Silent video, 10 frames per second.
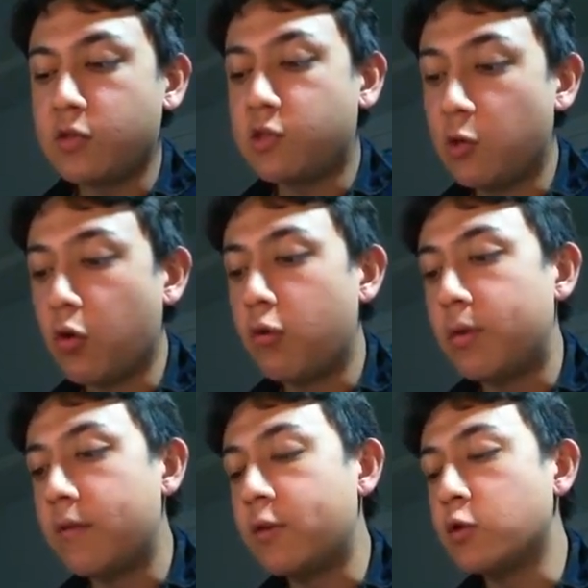0, but
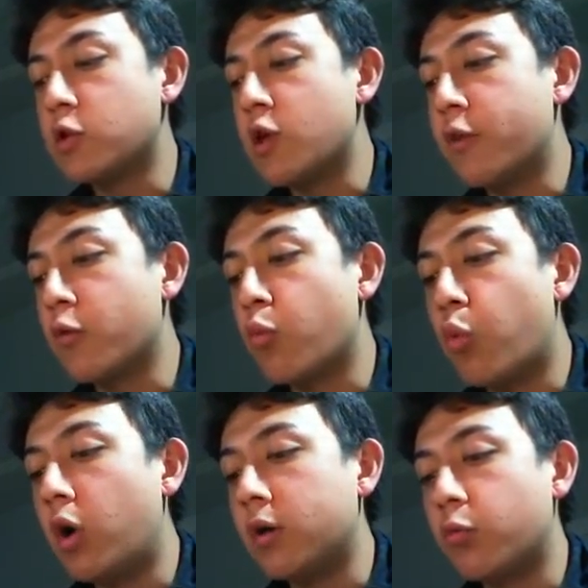if there's another
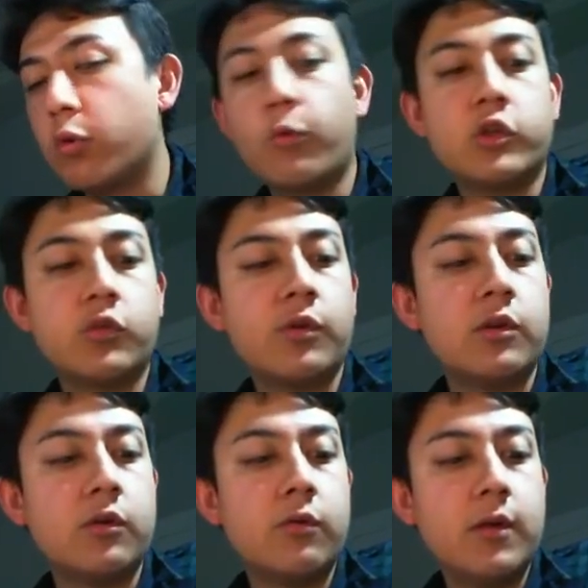1, what should we
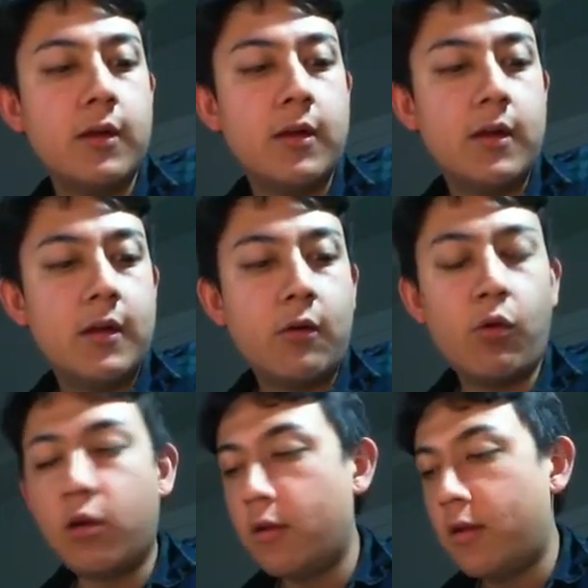do?
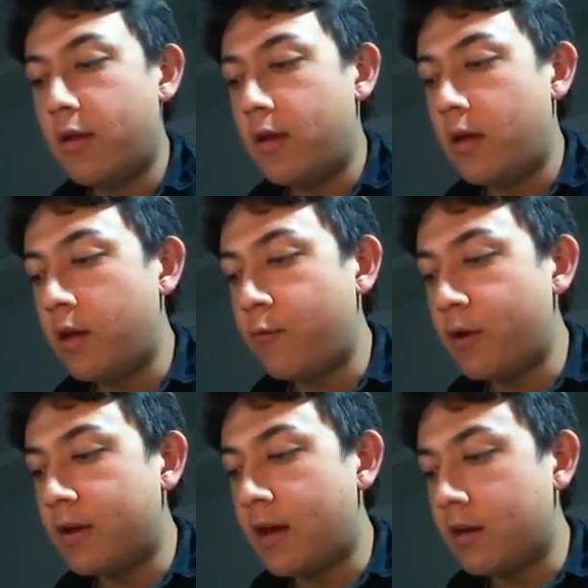Well, if we
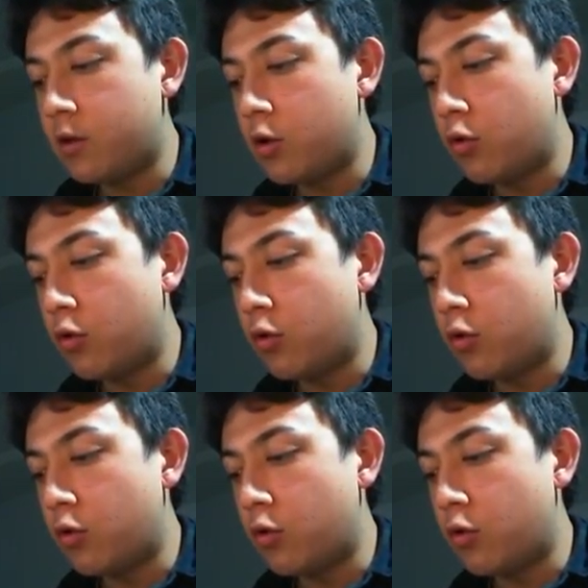get